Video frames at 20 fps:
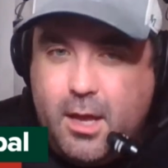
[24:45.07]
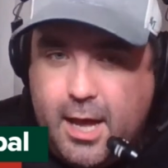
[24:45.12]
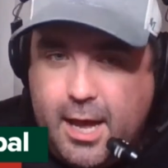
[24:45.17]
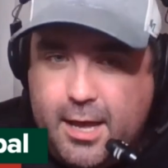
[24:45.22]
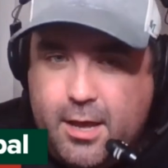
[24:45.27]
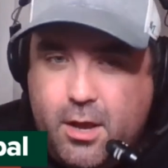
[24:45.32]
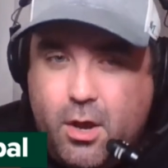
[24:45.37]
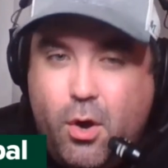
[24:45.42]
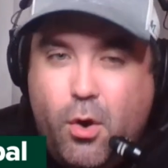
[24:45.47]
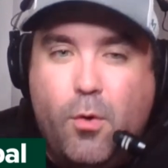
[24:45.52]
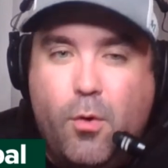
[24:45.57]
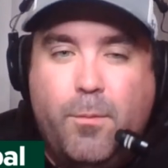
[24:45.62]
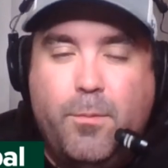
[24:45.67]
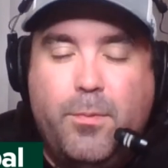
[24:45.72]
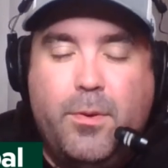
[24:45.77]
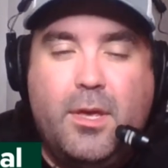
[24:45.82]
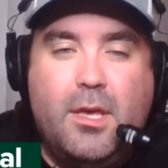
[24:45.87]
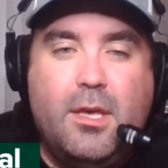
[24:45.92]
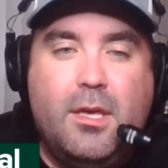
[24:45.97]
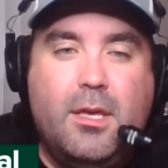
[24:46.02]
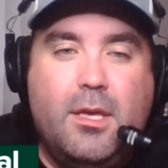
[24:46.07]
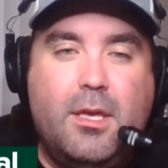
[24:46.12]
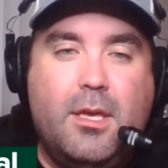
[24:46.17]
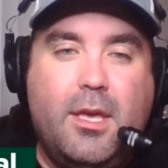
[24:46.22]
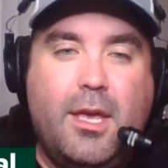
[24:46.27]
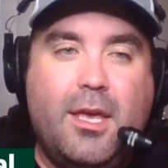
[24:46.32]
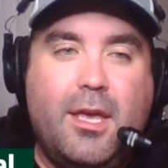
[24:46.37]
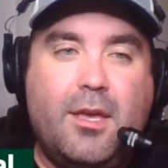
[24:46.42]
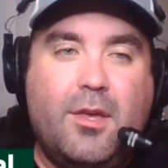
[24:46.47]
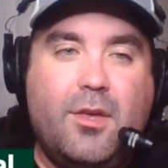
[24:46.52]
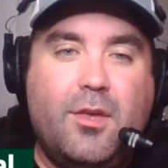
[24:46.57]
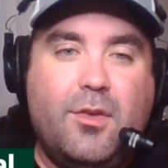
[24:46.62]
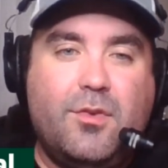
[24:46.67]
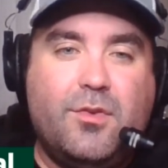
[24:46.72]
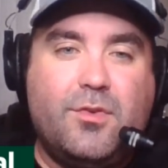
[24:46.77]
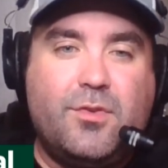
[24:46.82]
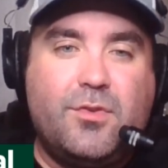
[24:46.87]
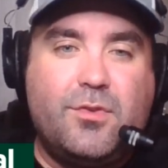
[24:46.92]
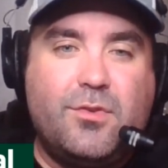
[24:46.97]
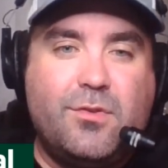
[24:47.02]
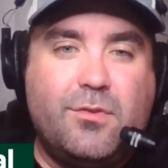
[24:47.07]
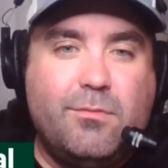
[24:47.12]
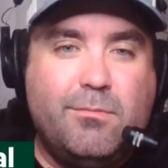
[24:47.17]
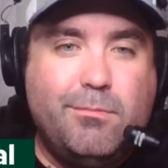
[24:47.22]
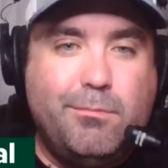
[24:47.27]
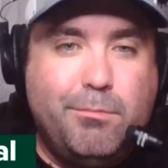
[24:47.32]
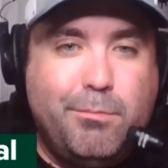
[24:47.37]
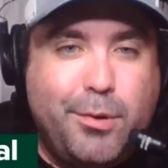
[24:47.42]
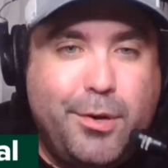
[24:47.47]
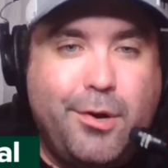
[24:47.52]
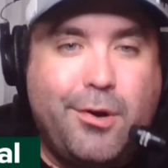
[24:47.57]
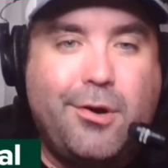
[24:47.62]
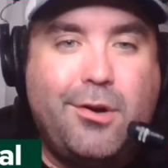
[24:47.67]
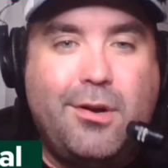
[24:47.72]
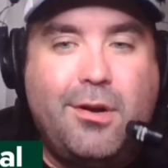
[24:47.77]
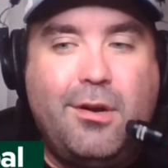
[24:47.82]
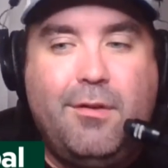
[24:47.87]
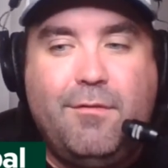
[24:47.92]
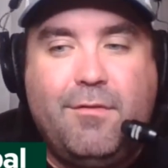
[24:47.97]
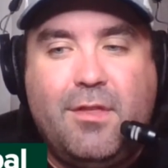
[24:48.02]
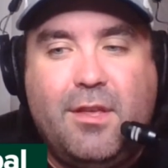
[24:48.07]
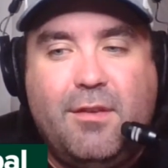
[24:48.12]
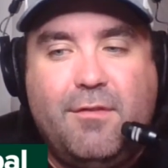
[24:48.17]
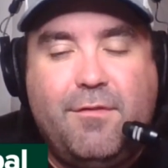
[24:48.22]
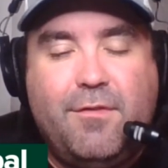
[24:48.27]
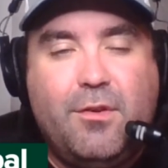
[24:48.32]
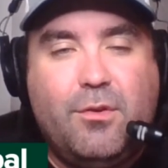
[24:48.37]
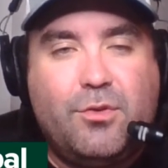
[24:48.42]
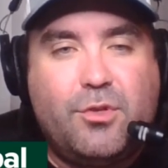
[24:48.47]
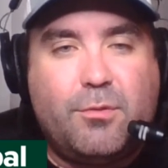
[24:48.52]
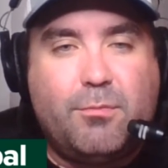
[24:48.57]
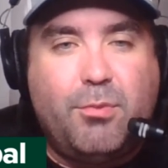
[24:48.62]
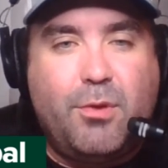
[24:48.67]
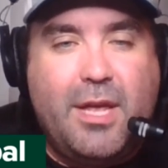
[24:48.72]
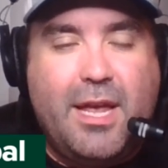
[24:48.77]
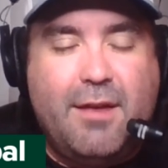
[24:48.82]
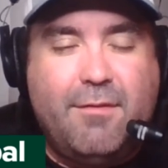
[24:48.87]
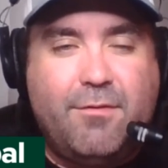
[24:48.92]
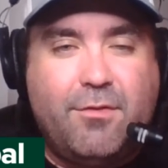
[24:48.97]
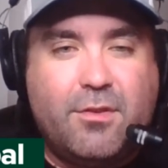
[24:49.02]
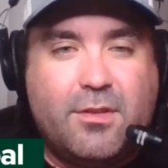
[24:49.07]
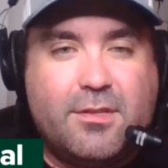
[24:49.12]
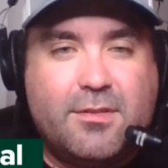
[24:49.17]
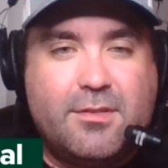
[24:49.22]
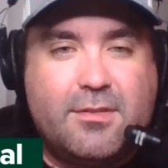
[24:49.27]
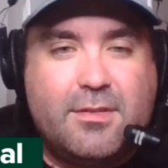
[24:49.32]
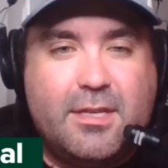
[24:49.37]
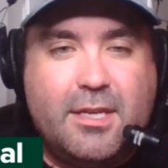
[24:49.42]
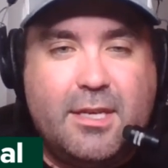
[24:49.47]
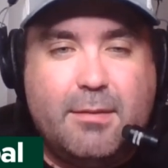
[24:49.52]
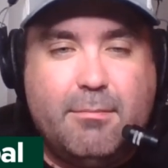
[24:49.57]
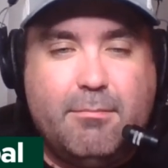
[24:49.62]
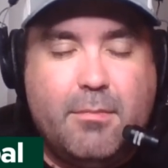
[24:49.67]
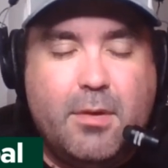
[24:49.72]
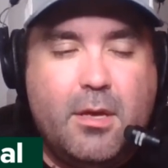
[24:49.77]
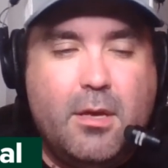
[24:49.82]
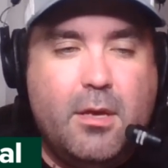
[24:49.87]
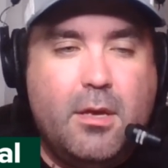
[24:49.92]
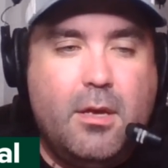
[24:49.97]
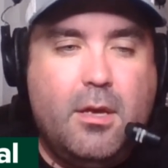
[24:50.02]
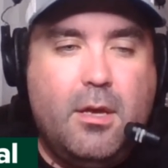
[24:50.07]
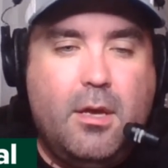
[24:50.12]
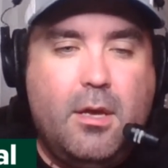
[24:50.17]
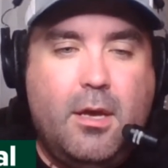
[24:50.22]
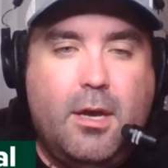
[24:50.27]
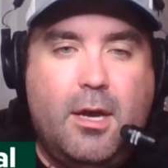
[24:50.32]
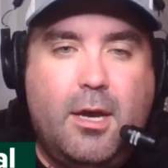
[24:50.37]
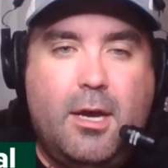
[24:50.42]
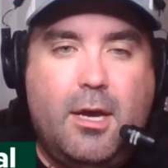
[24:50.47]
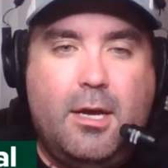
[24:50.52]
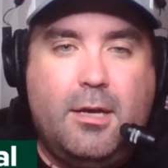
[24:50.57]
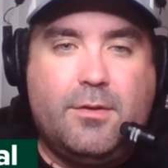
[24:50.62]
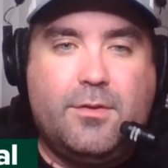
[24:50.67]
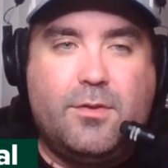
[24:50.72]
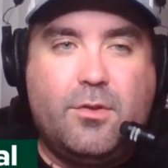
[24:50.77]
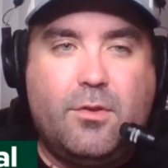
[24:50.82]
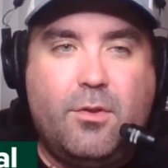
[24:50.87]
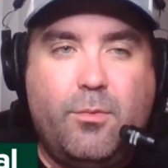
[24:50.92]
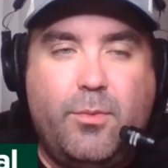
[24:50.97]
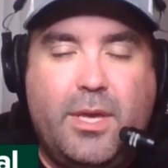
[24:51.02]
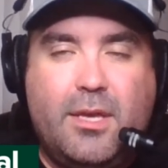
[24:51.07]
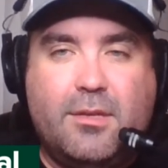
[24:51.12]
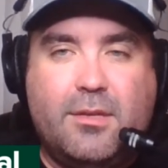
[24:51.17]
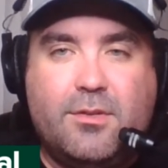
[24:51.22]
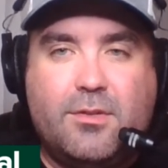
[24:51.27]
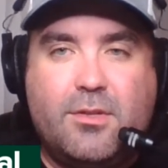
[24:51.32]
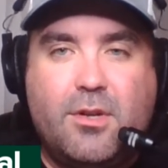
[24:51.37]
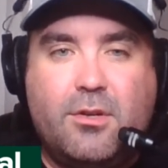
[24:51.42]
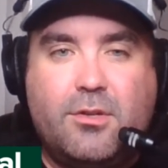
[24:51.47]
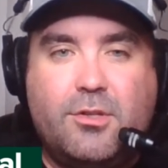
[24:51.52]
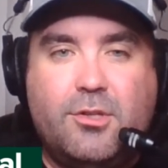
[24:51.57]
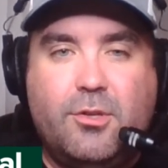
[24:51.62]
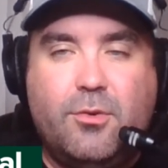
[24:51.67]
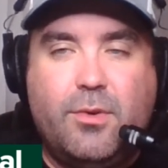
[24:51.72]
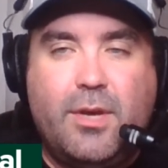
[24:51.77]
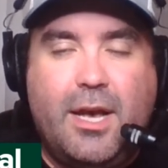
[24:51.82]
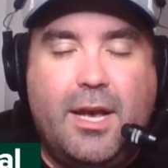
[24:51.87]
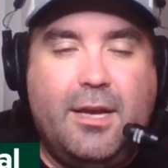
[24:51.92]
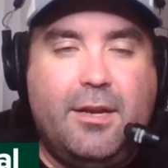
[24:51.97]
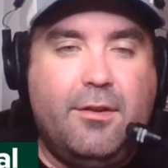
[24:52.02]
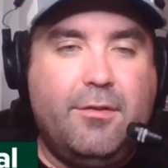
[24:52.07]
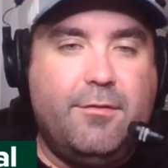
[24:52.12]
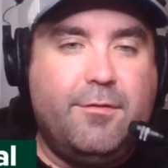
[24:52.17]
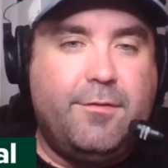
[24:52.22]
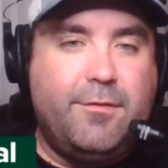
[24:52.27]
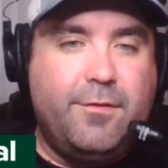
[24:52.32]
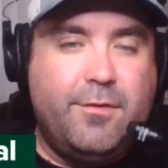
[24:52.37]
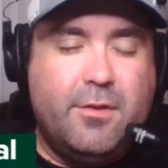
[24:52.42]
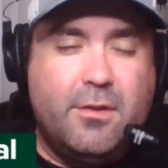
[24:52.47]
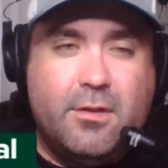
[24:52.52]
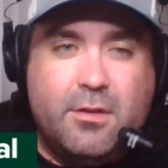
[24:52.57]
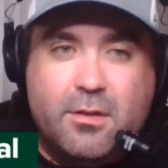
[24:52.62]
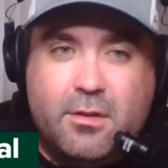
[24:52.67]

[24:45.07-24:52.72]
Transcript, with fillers: I hope he is part of the future plan for this team, uh, so that we can start to kind of